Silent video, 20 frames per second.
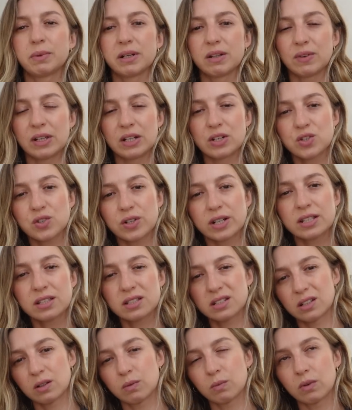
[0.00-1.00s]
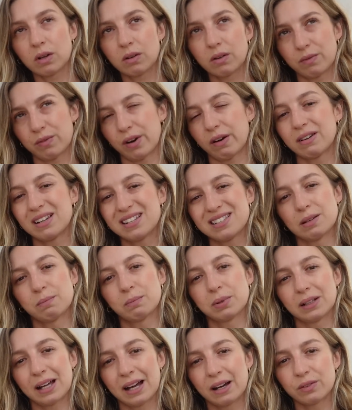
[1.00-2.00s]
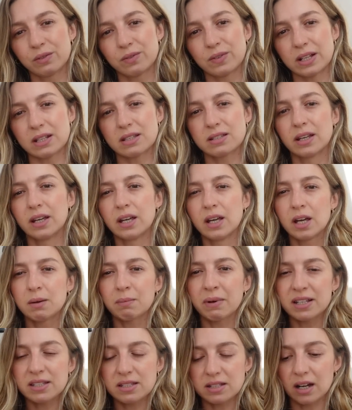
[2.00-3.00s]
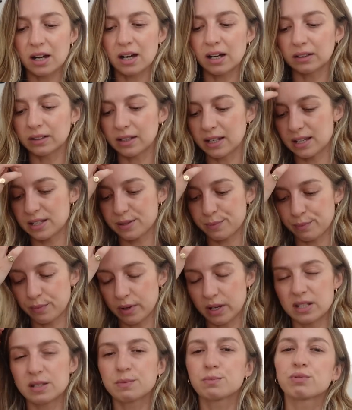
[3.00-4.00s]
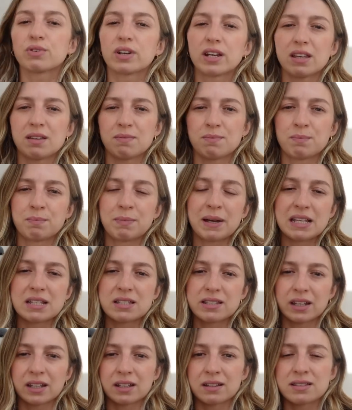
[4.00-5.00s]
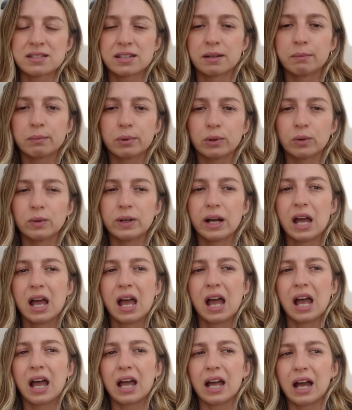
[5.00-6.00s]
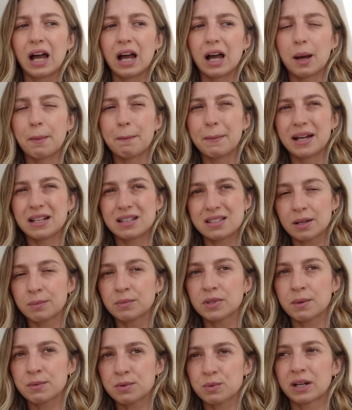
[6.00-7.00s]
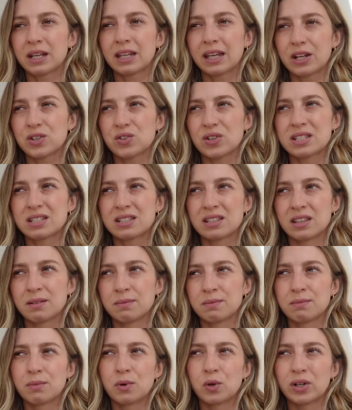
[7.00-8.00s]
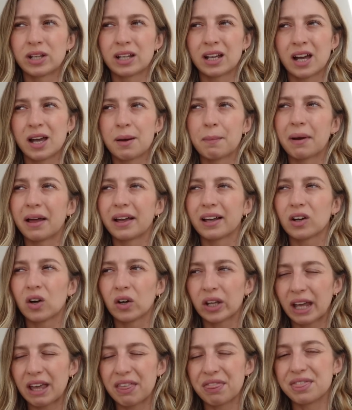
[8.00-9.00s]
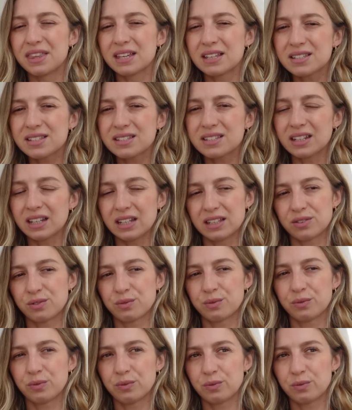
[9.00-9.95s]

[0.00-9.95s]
bit of interest to very simple outfits. My style is pretty basic and simple, and sometimes when I get dressed in the morning I am like, okay, this is